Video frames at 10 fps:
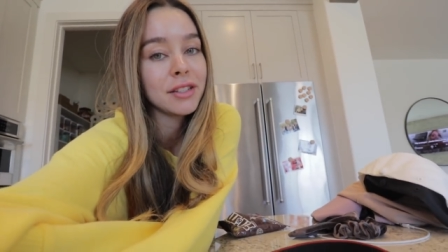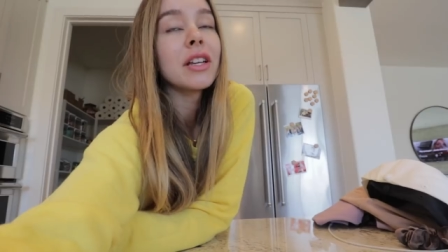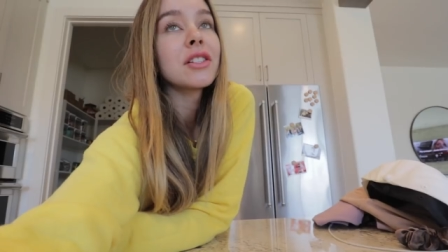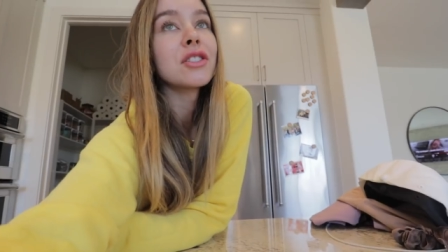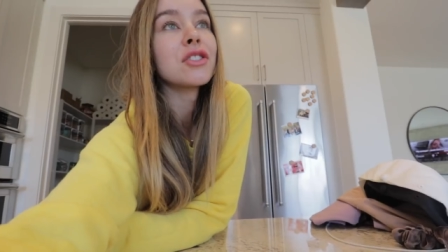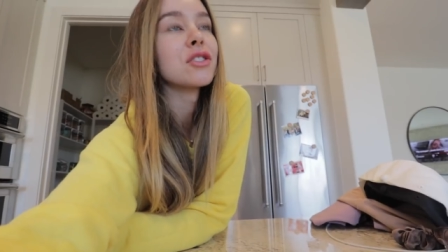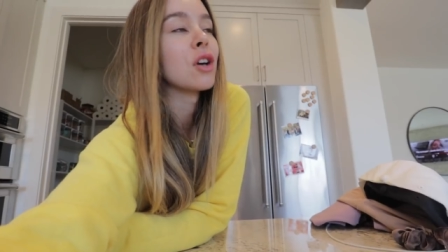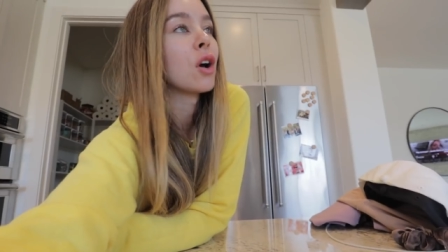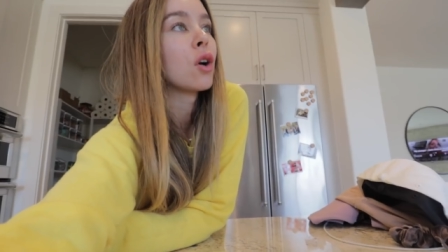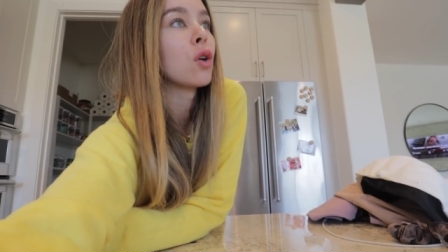I think it's
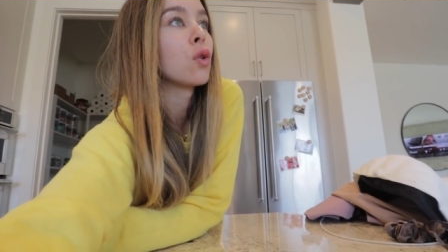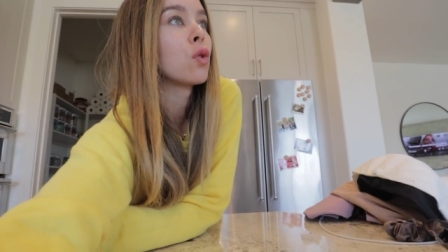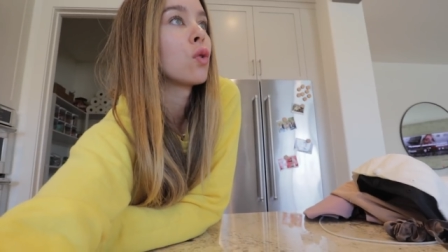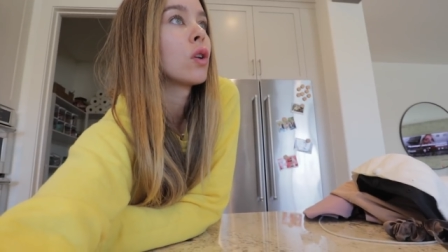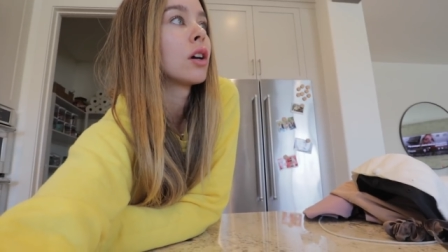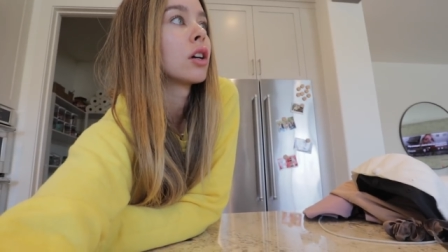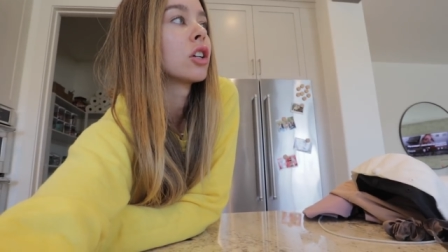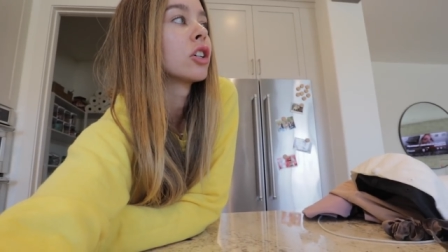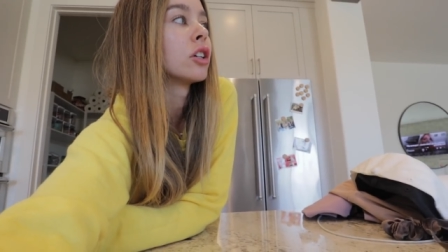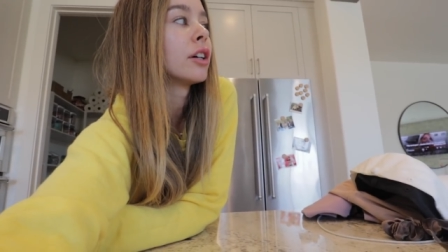so
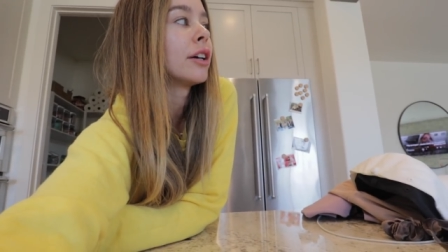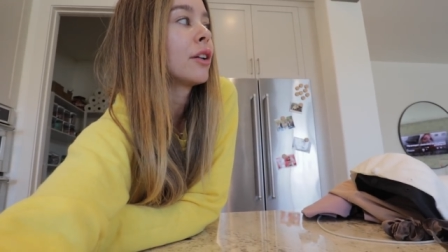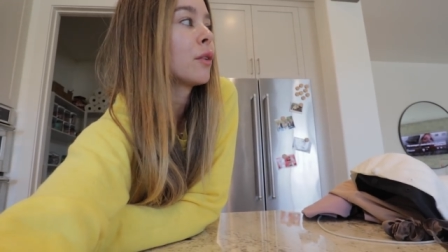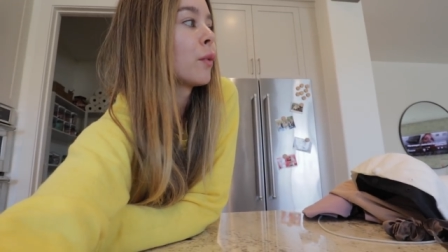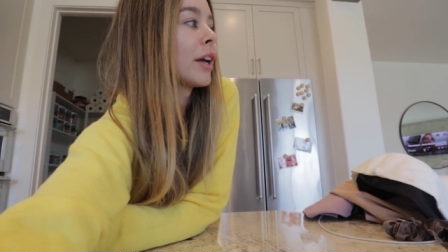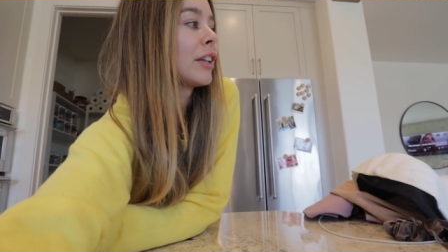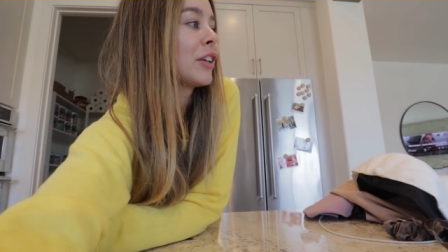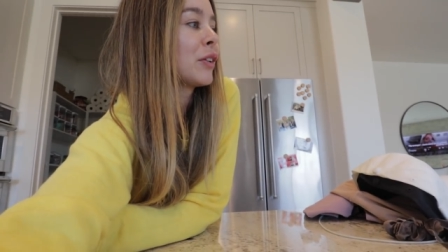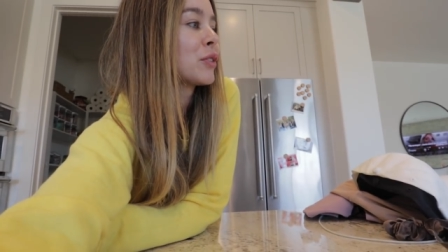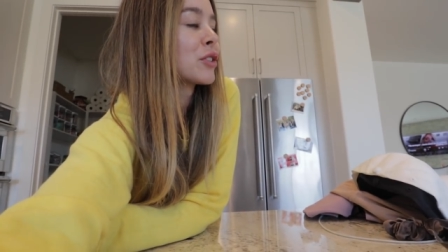good
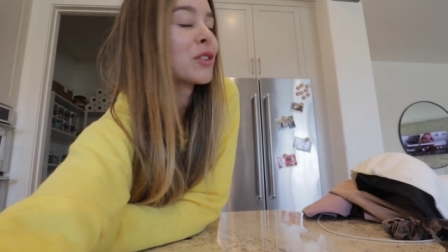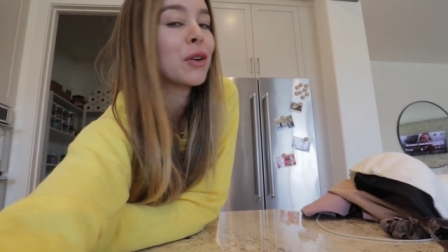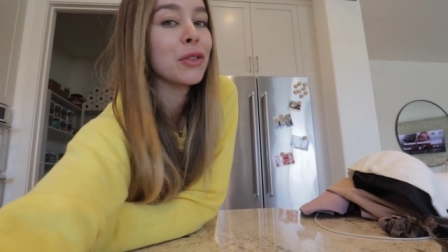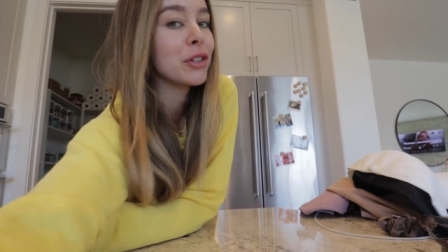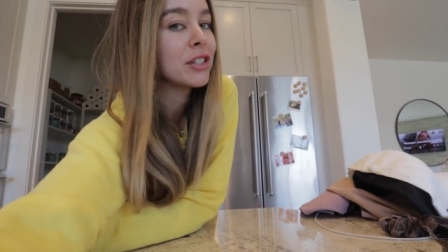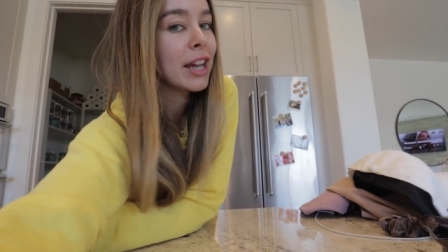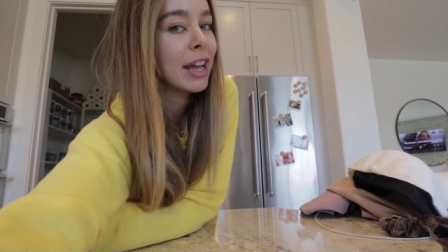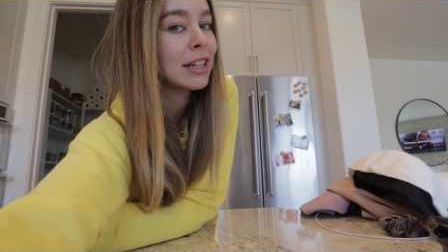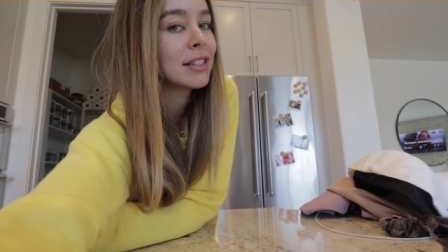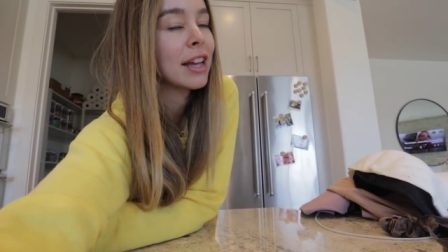when you just go through your
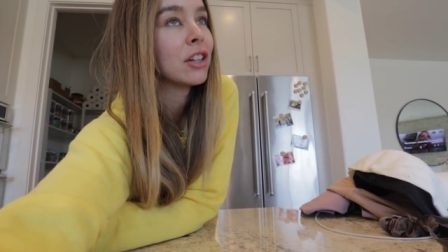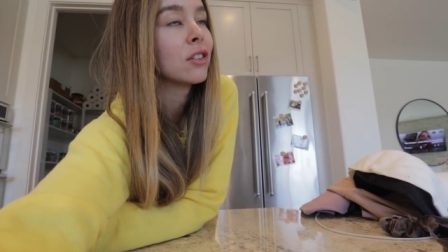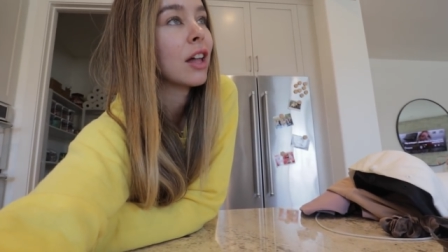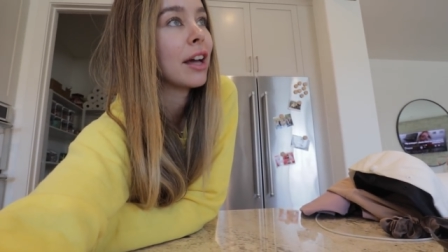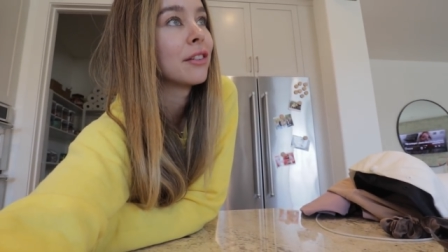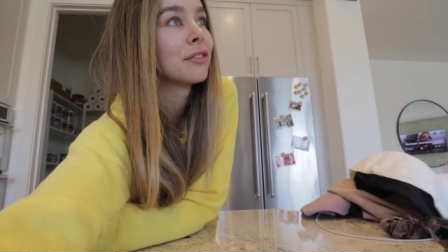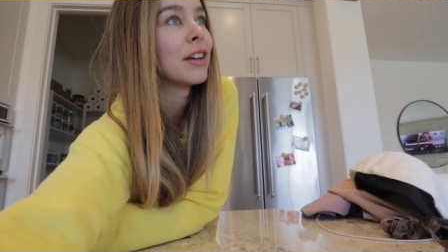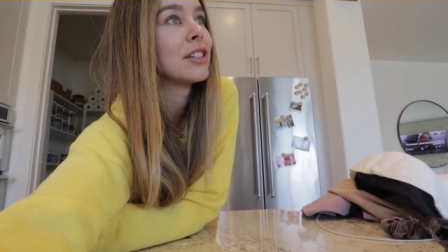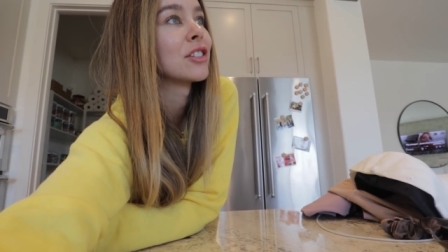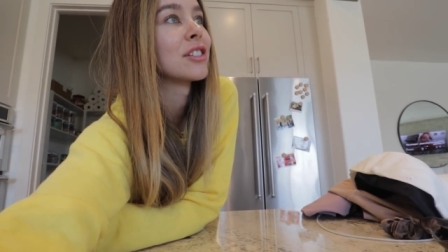days and your life
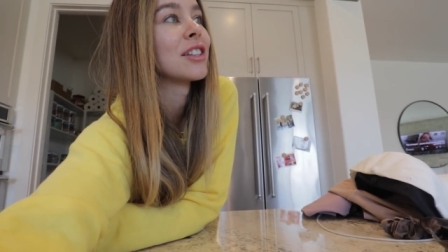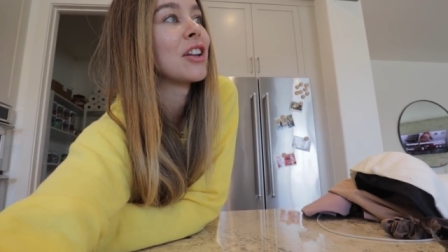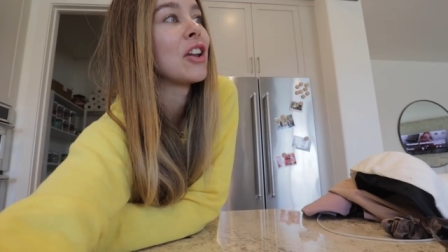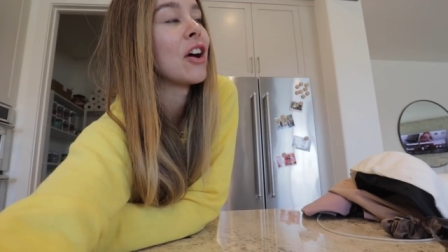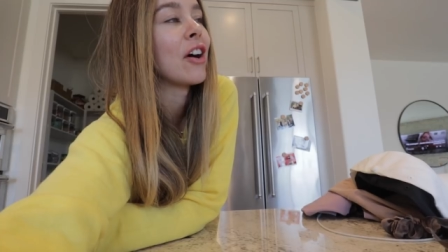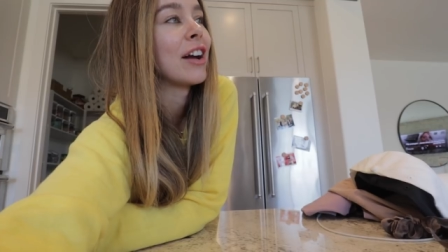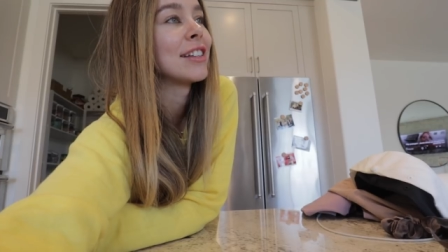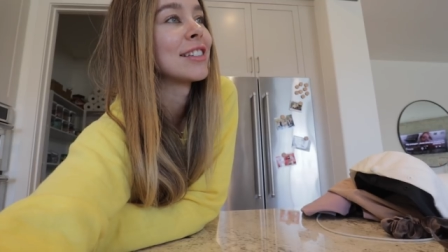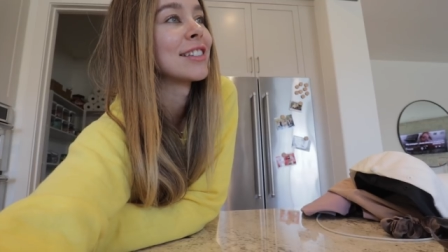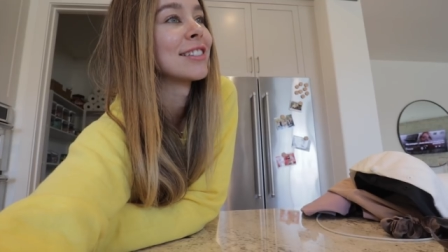and just
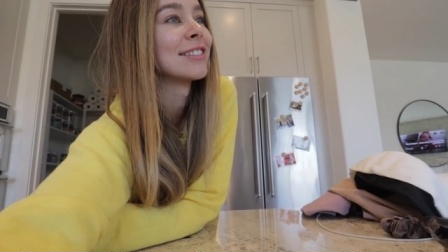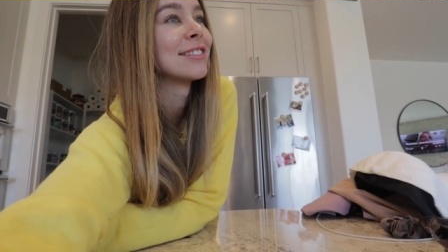not